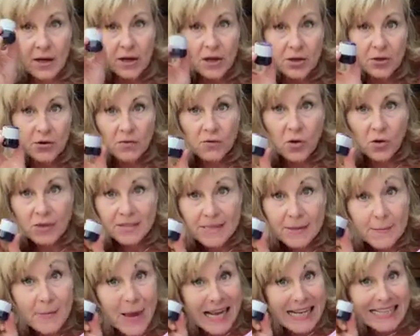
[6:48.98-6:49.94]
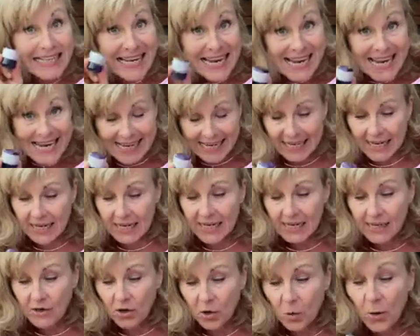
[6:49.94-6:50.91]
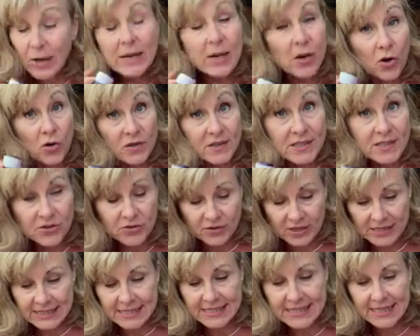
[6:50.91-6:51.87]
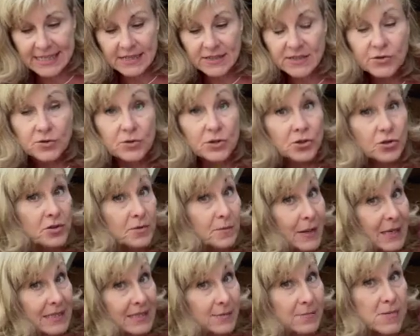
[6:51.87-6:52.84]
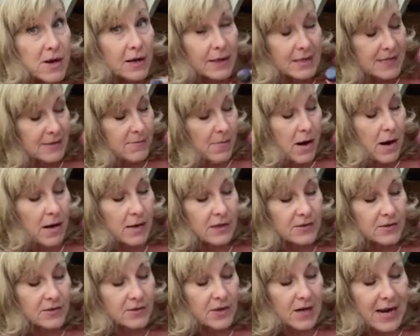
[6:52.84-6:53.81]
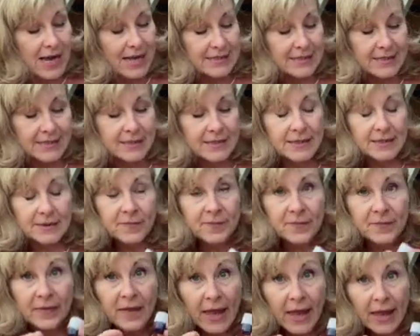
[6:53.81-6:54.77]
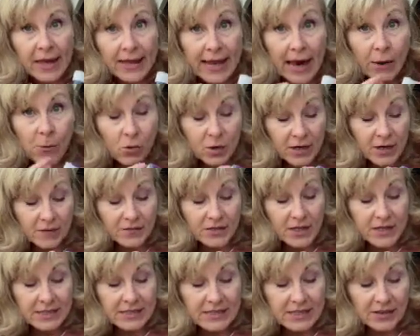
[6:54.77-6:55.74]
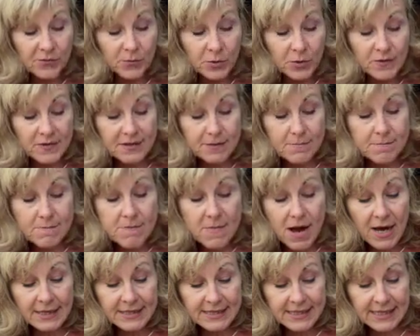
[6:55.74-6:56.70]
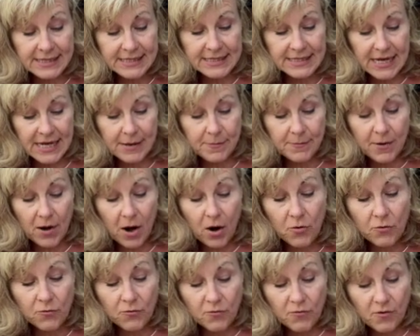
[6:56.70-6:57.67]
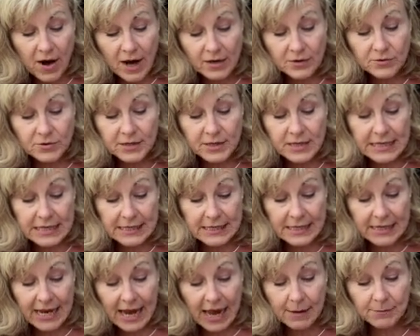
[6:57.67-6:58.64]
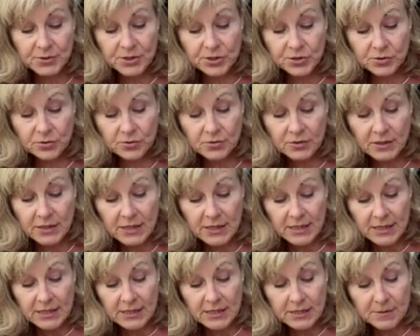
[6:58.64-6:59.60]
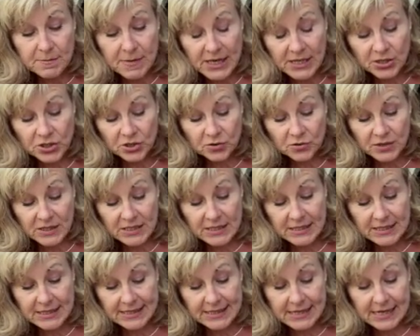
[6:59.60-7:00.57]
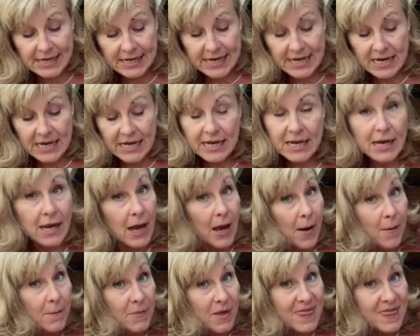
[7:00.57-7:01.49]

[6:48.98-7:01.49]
you've got some ink, quite concentrated ink, so it should make some nice marks on your lantern. Now what I've done is I've put some masking tape around the little capsule to make sure that it doesn't leak, but